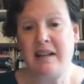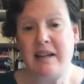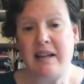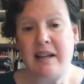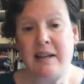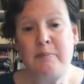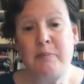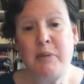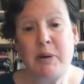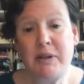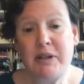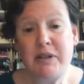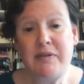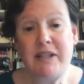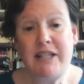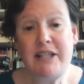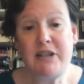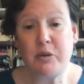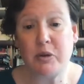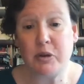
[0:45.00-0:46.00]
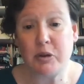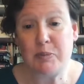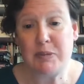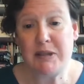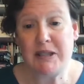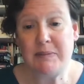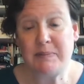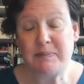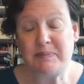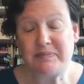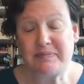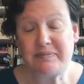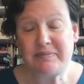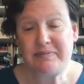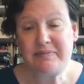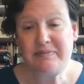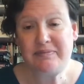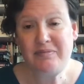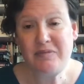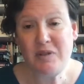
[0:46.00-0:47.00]
In both of these groups,
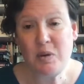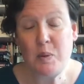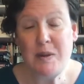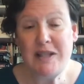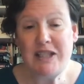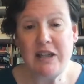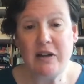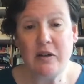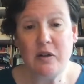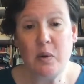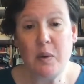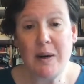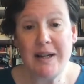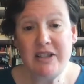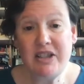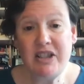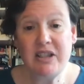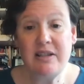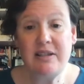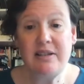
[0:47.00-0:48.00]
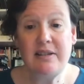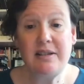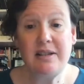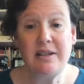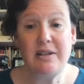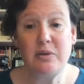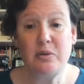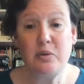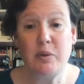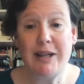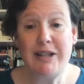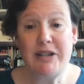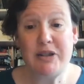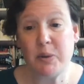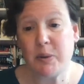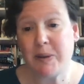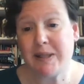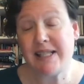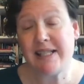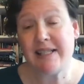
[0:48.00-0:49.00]
we share questions,
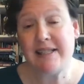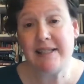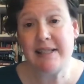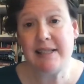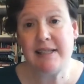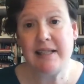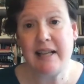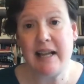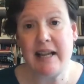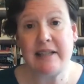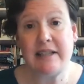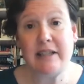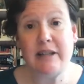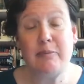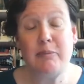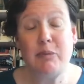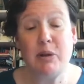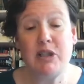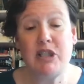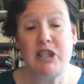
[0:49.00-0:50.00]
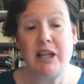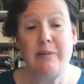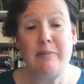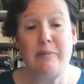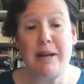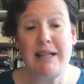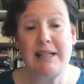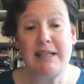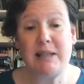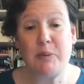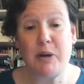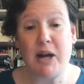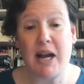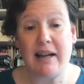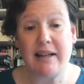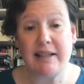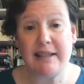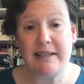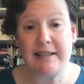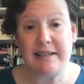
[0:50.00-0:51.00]
resources, and emerging best
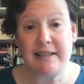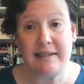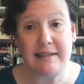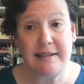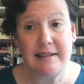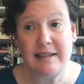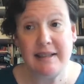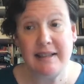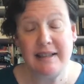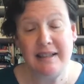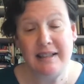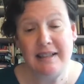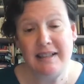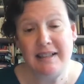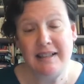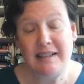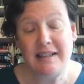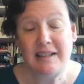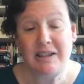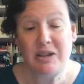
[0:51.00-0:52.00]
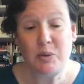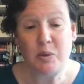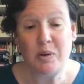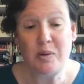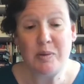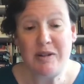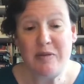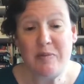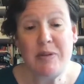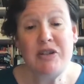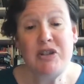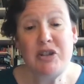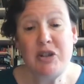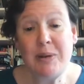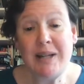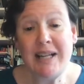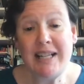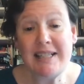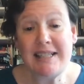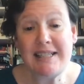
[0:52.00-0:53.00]
practices. What we've been
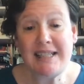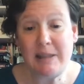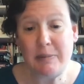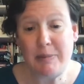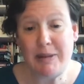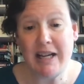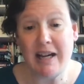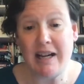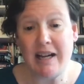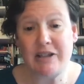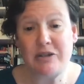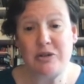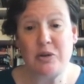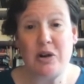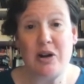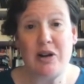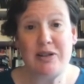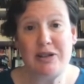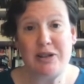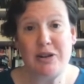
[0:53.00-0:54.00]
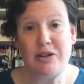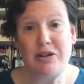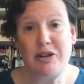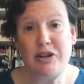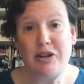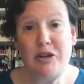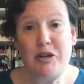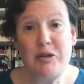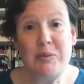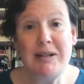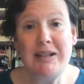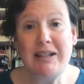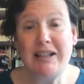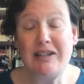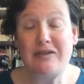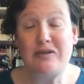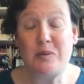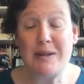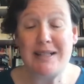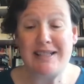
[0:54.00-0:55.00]
doing at CBI draws on the
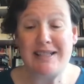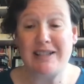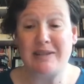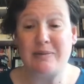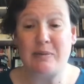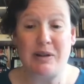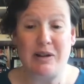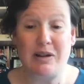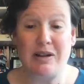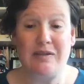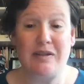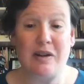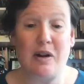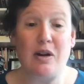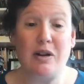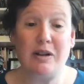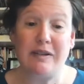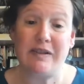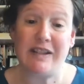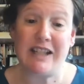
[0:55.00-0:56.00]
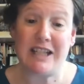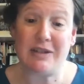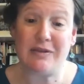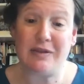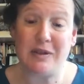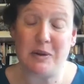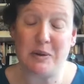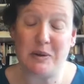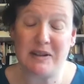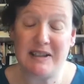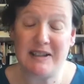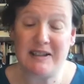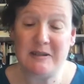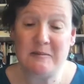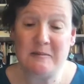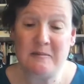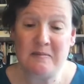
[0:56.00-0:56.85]
cumulative wisdom of all of these folks.